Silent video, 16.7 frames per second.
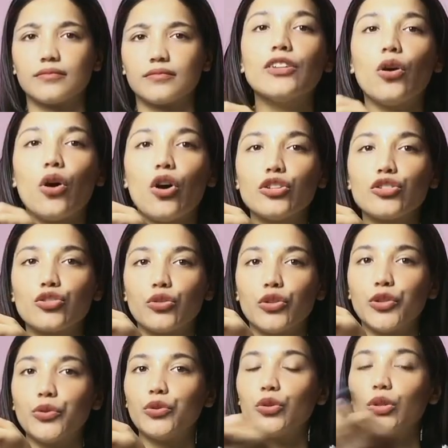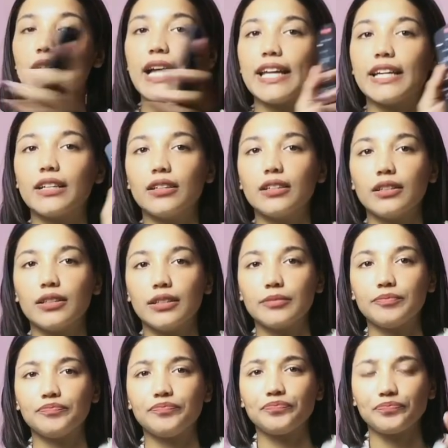Also, like
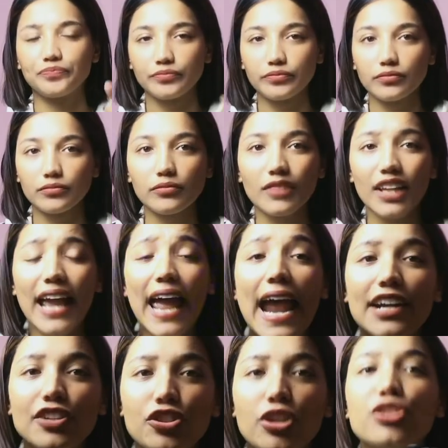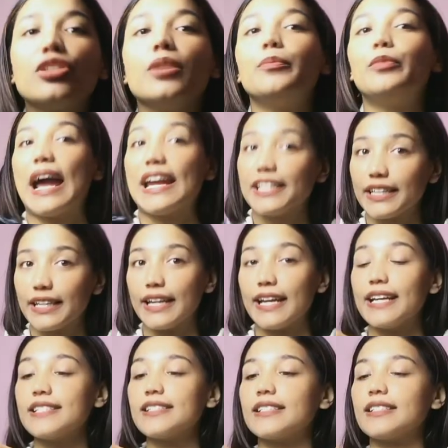adjust the
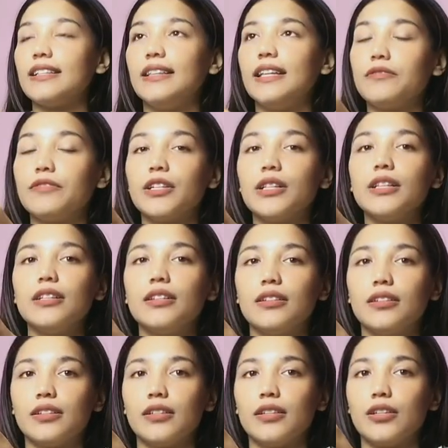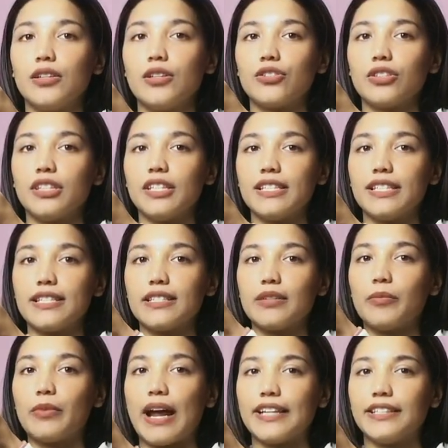brightness level. So this is the
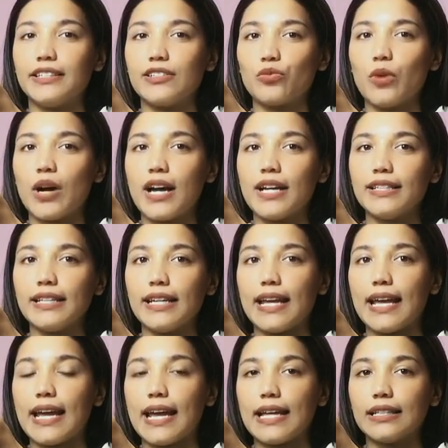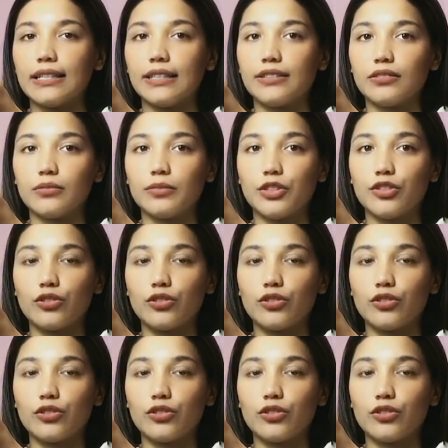brightest one and little bit